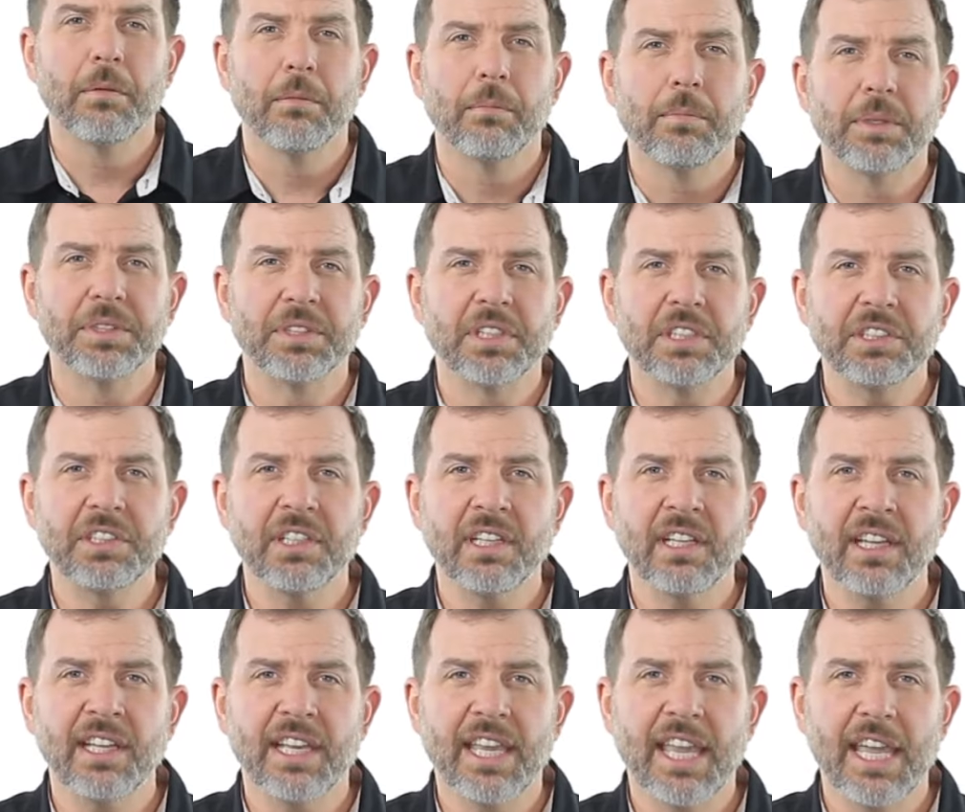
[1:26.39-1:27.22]

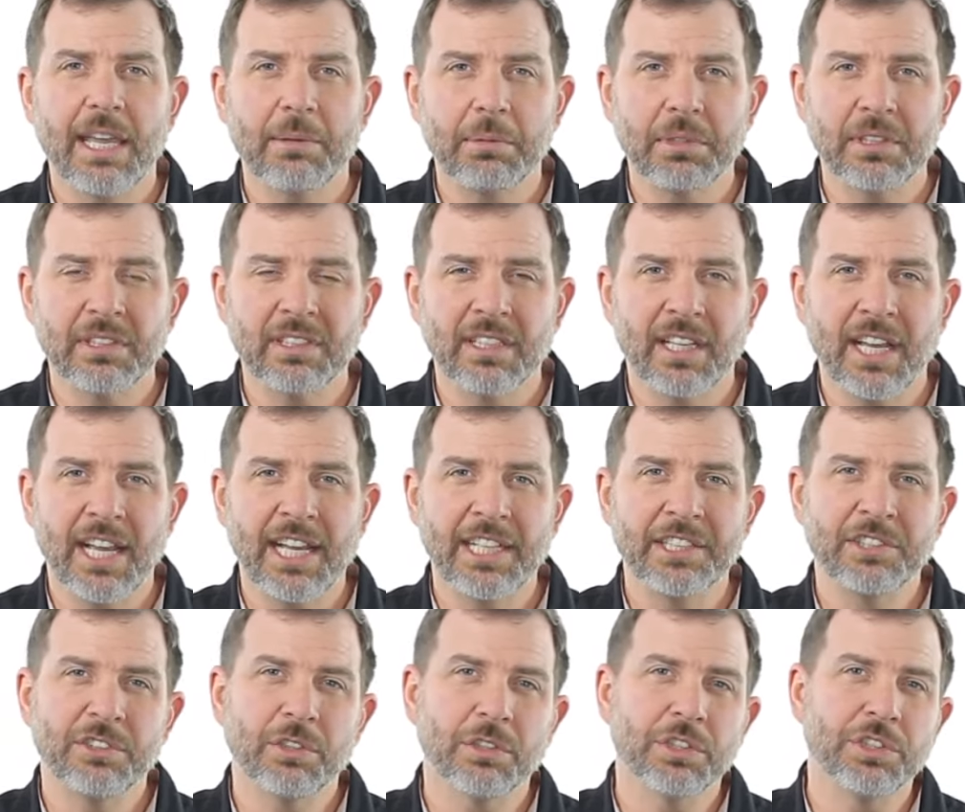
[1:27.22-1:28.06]
Position the cable
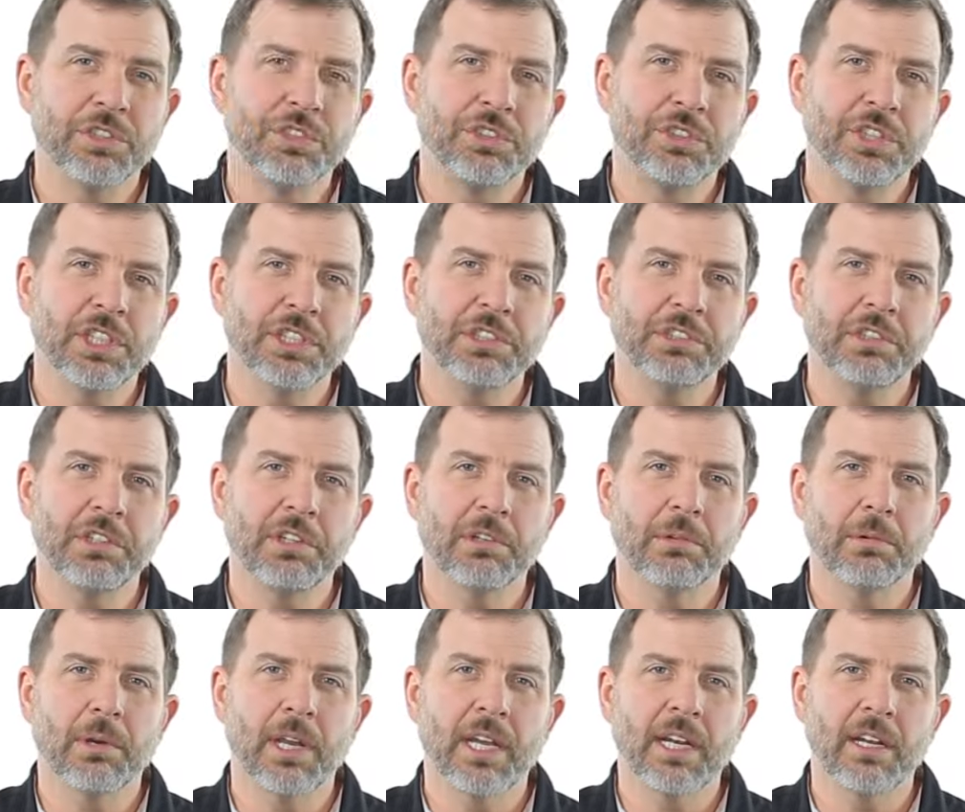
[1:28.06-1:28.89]
slide so it's just to
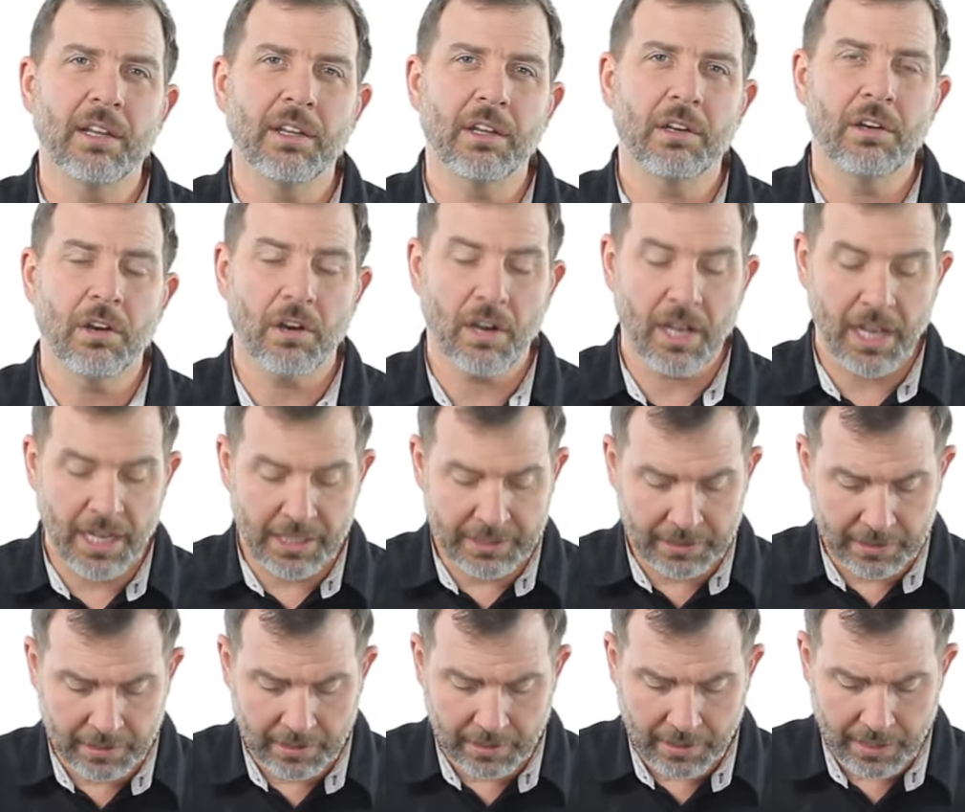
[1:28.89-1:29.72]
the right of the
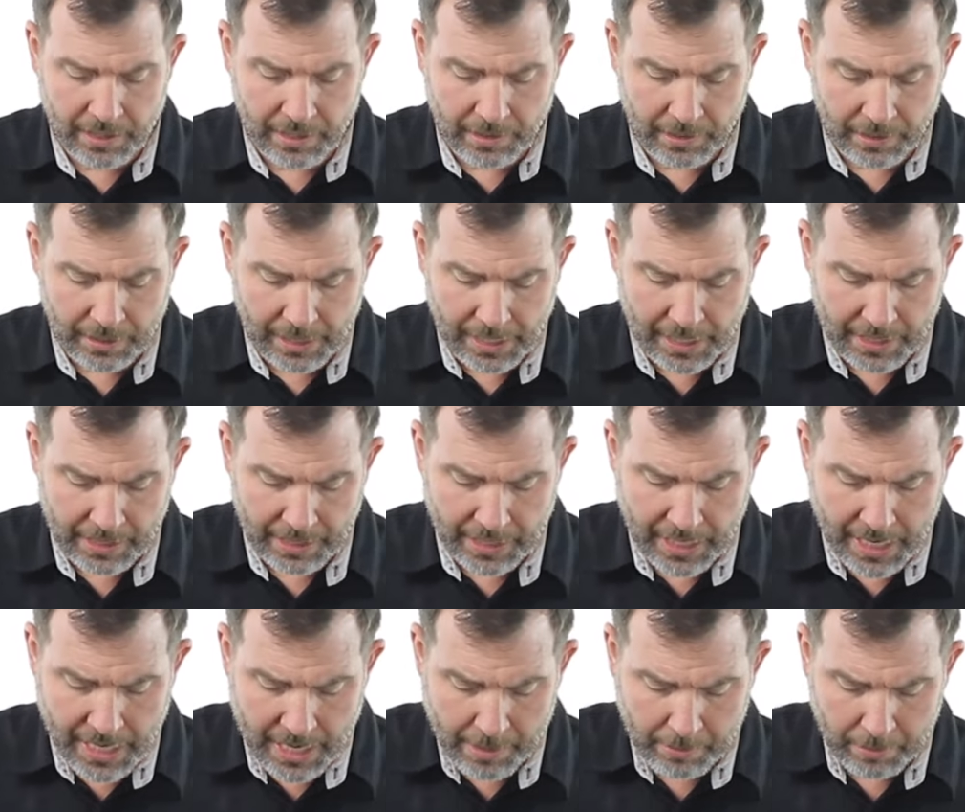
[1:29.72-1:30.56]
cross on the
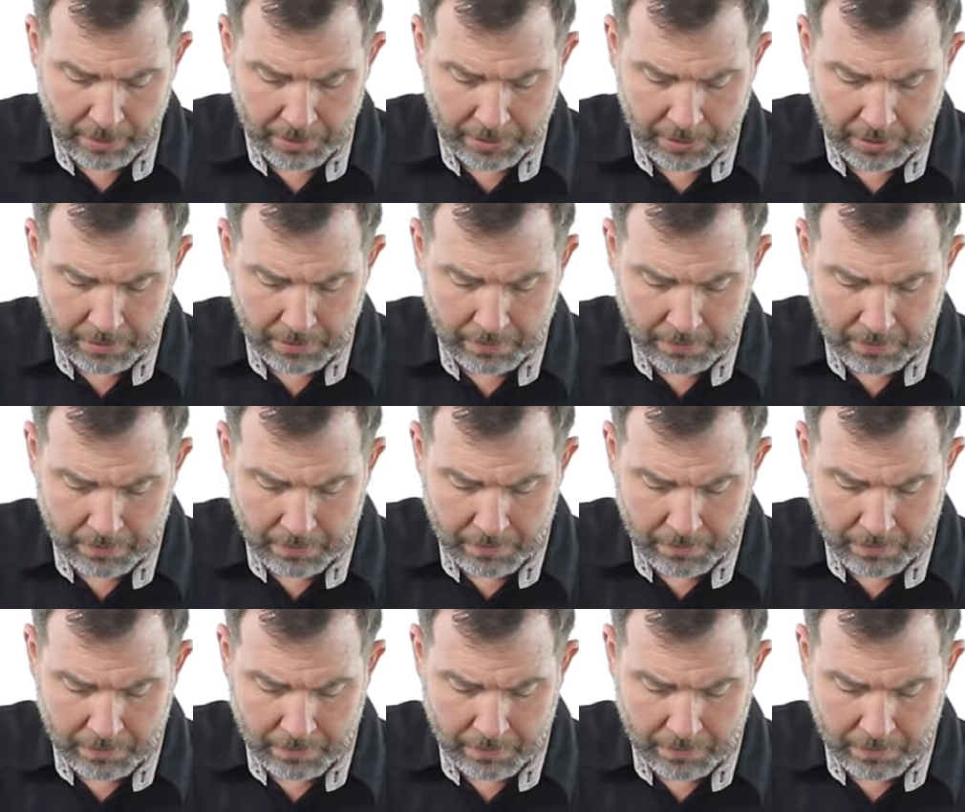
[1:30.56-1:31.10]
cables.